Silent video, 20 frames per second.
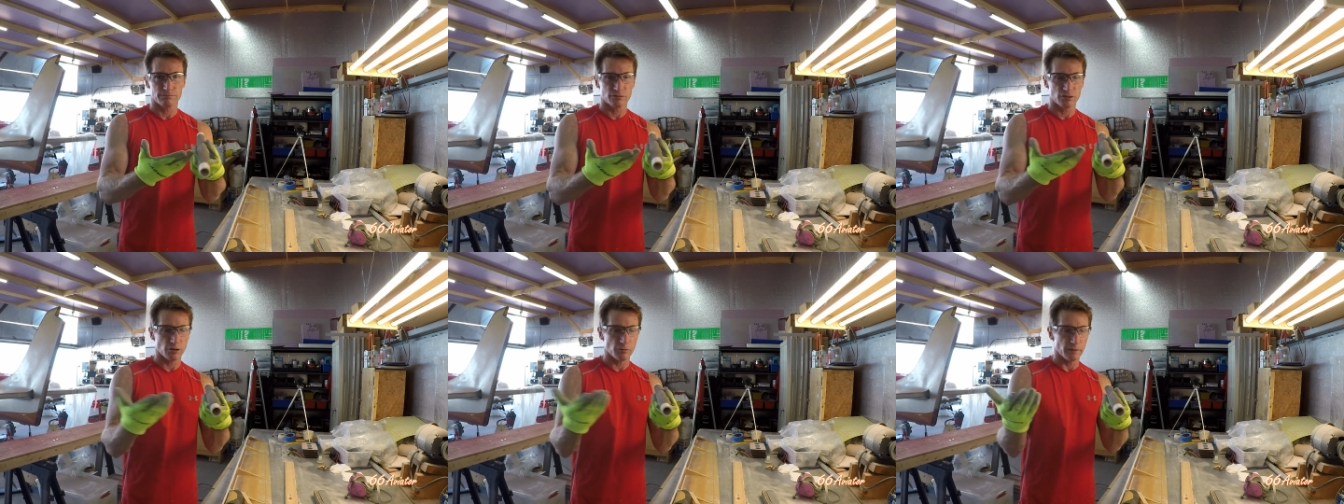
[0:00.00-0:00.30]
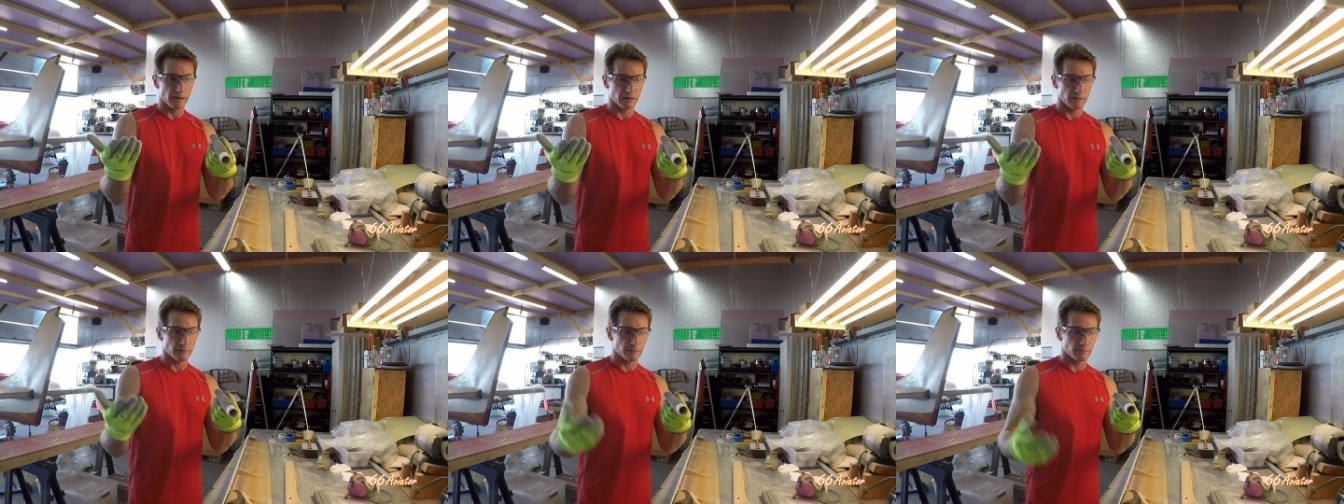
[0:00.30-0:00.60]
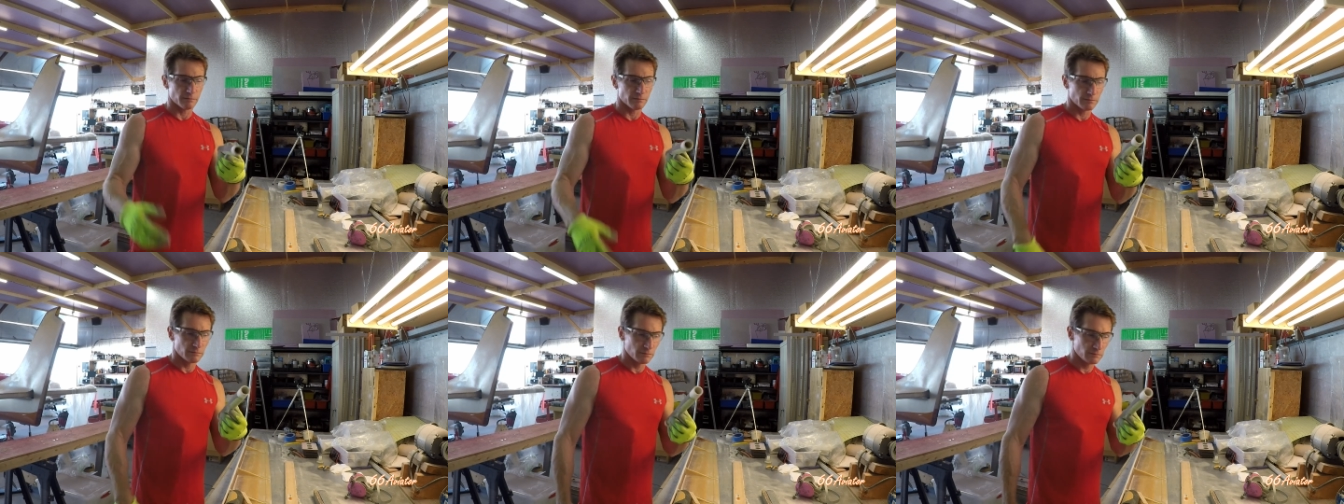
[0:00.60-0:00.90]
tubing.
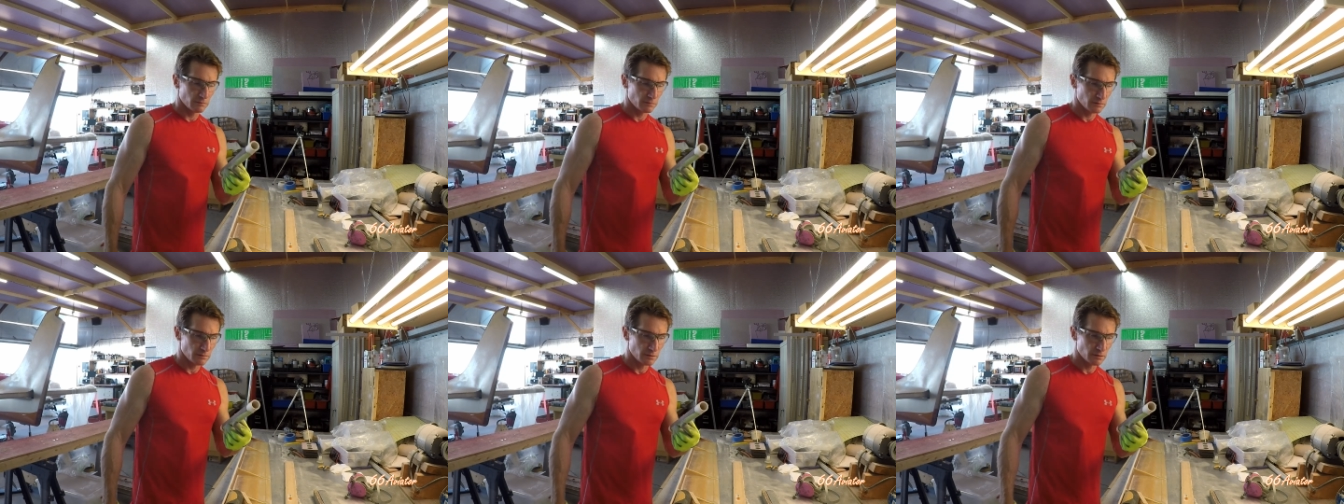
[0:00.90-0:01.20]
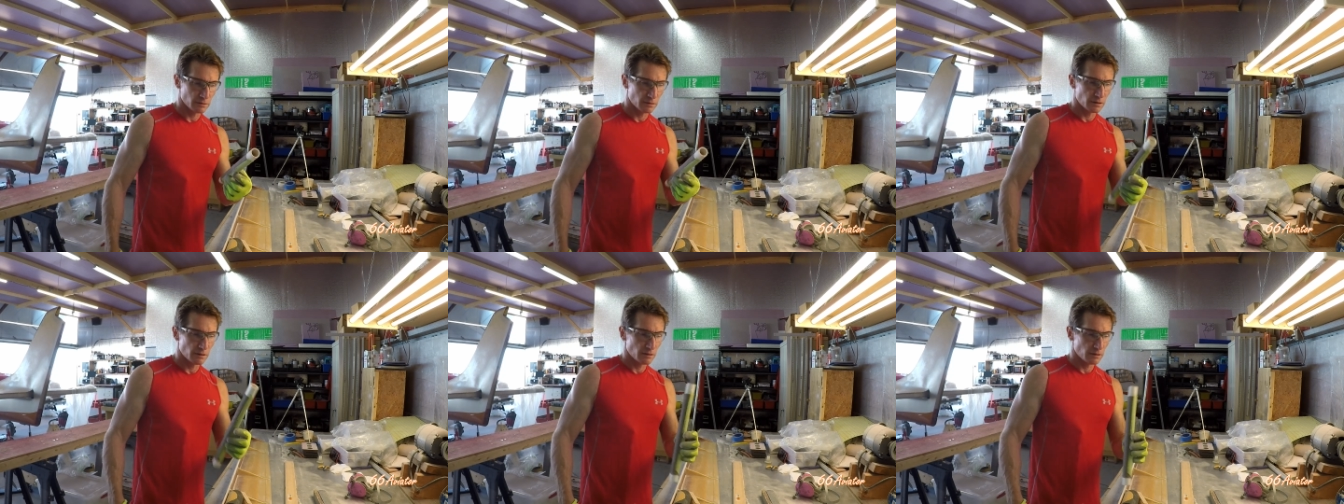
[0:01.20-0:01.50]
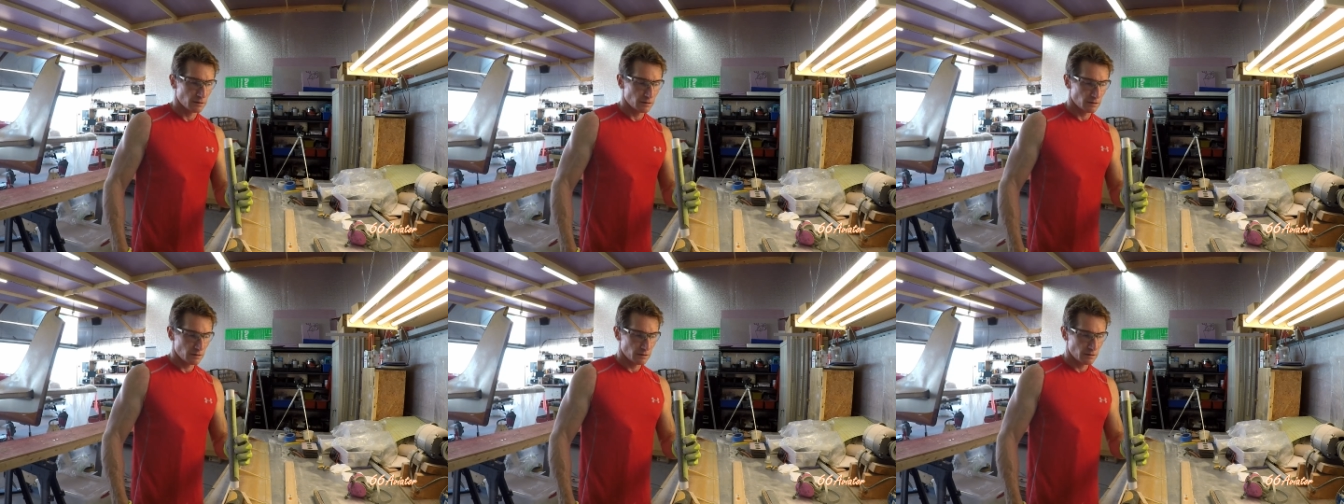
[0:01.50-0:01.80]

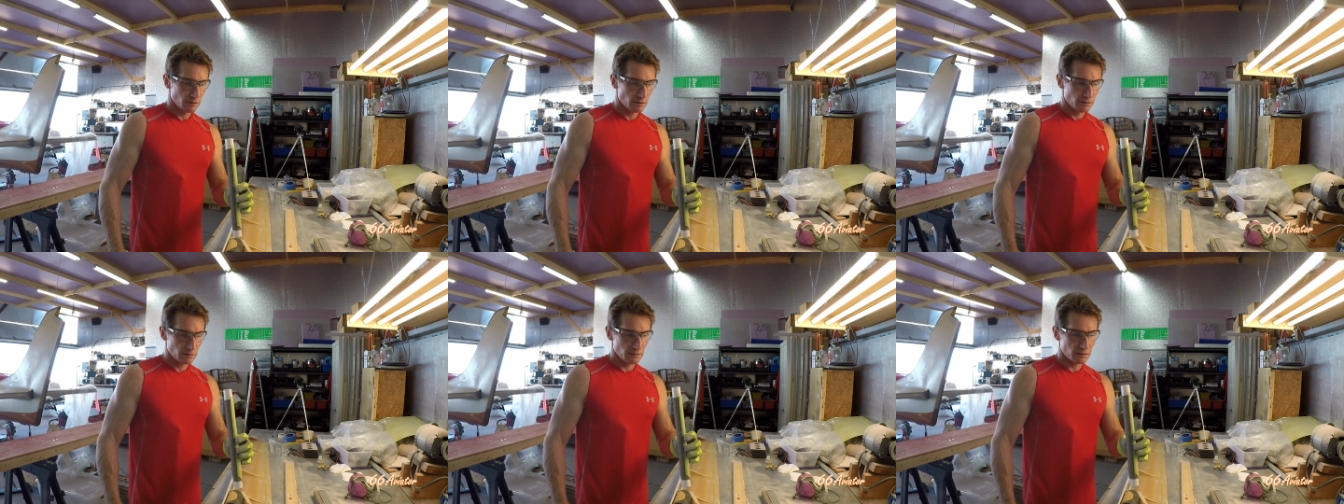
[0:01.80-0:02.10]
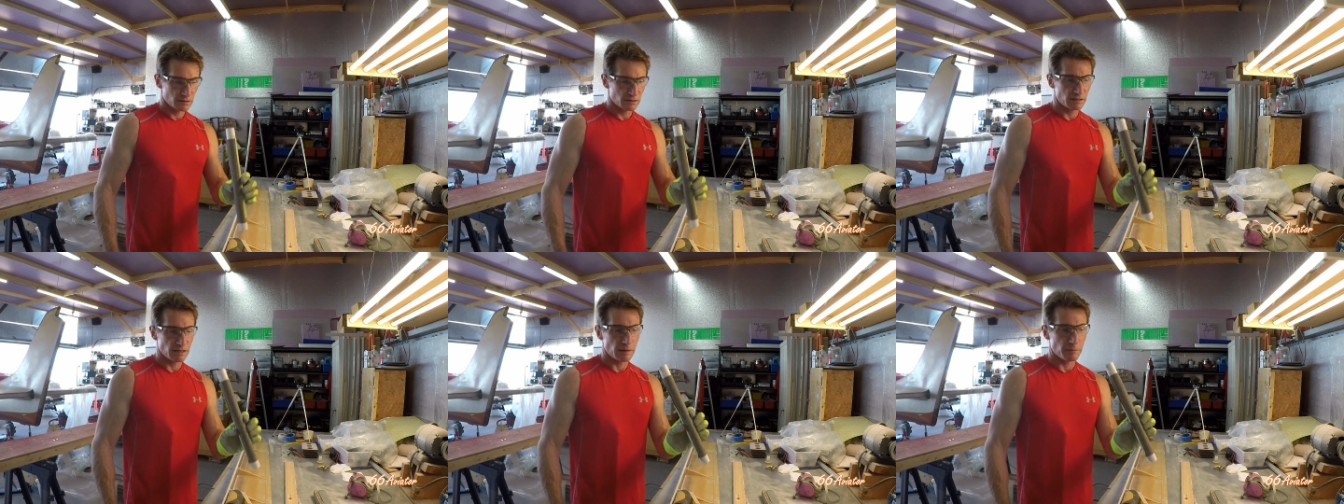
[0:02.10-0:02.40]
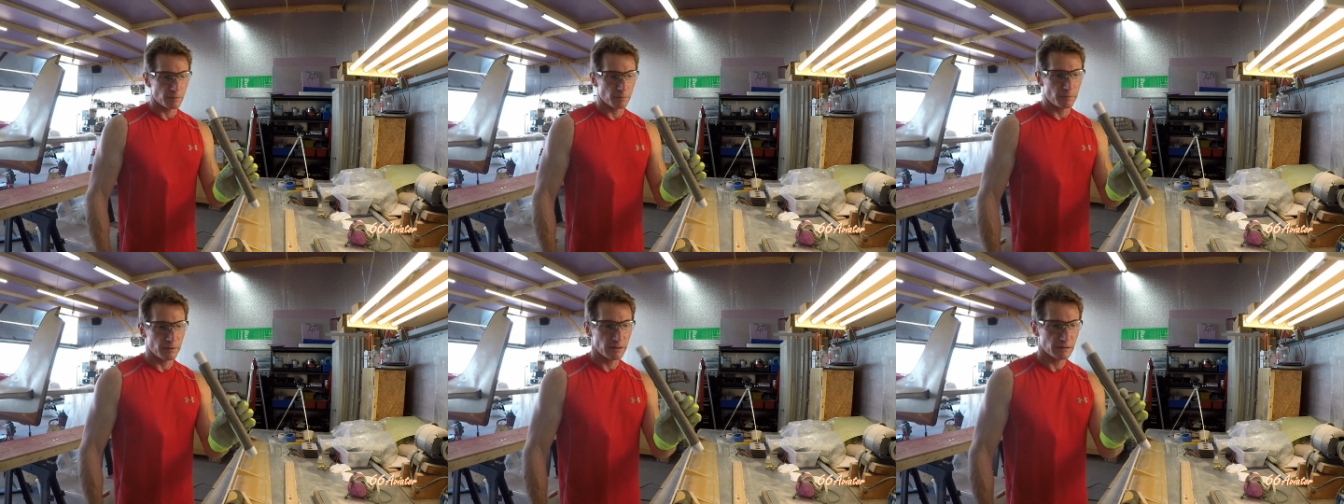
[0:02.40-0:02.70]
You just
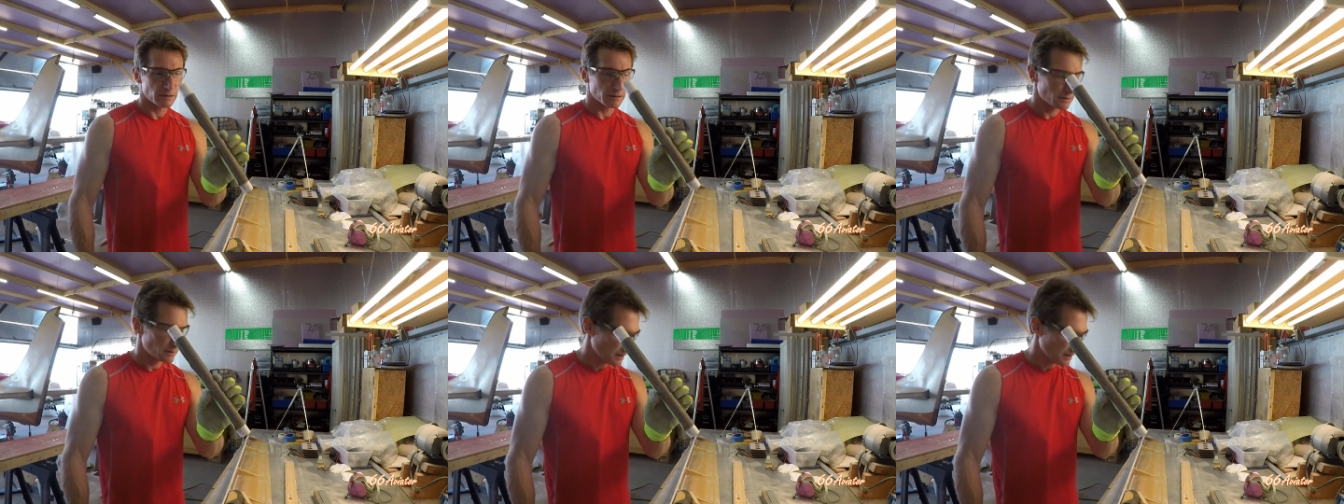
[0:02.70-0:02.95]
tape a piece of